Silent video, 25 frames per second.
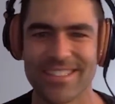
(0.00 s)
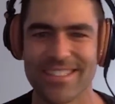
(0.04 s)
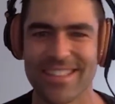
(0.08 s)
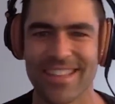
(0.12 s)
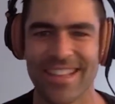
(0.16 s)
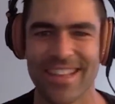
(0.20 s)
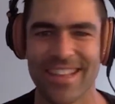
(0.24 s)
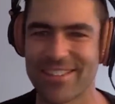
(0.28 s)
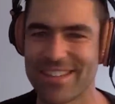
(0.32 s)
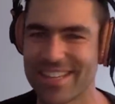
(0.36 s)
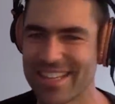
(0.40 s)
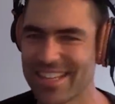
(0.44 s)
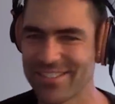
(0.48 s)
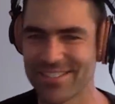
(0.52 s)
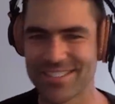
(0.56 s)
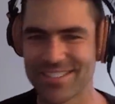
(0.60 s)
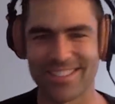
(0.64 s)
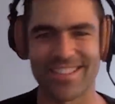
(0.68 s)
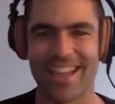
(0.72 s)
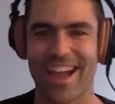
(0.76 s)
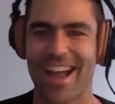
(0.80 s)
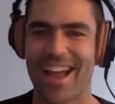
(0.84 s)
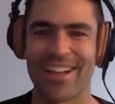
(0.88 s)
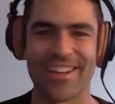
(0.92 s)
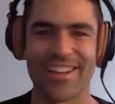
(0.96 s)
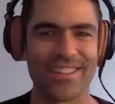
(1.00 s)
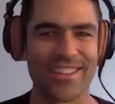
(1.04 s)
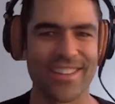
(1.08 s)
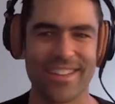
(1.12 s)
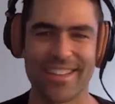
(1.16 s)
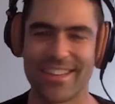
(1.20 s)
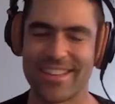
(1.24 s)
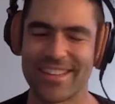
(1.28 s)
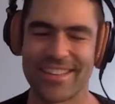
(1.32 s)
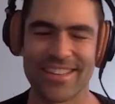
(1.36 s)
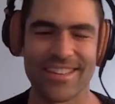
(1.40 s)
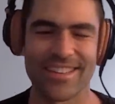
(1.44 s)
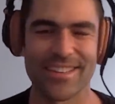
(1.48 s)
And like when he was dialed
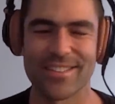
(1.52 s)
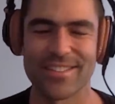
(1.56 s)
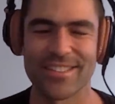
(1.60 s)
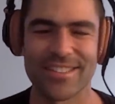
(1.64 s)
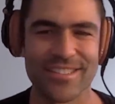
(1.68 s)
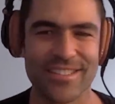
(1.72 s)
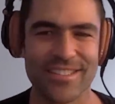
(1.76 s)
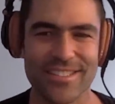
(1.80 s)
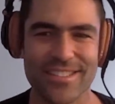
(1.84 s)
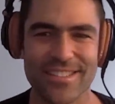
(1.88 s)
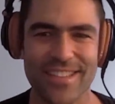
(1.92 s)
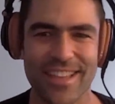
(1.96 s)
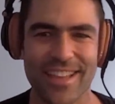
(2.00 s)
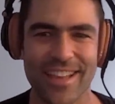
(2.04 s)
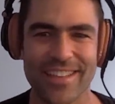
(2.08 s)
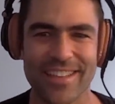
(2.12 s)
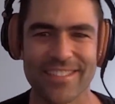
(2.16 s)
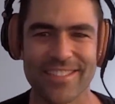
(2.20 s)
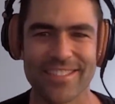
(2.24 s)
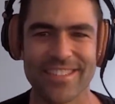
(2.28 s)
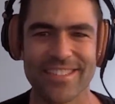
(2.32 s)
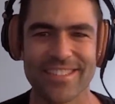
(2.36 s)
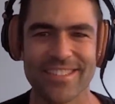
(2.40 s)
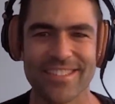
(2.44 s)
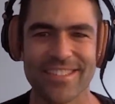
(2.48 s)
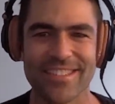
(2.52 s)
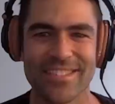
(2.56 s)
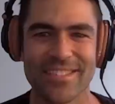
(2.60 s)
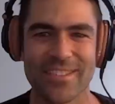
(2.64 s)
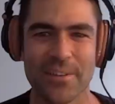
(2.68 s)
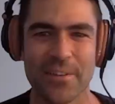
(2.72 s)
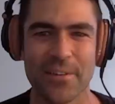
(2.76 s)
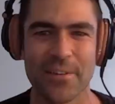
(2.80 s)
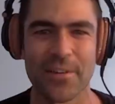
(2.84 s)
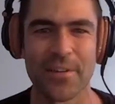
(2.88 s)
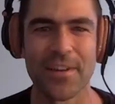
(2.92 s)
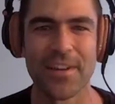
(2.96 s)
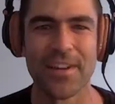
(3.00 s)
in, it was just dangerous. And
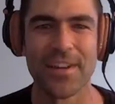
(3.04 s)
so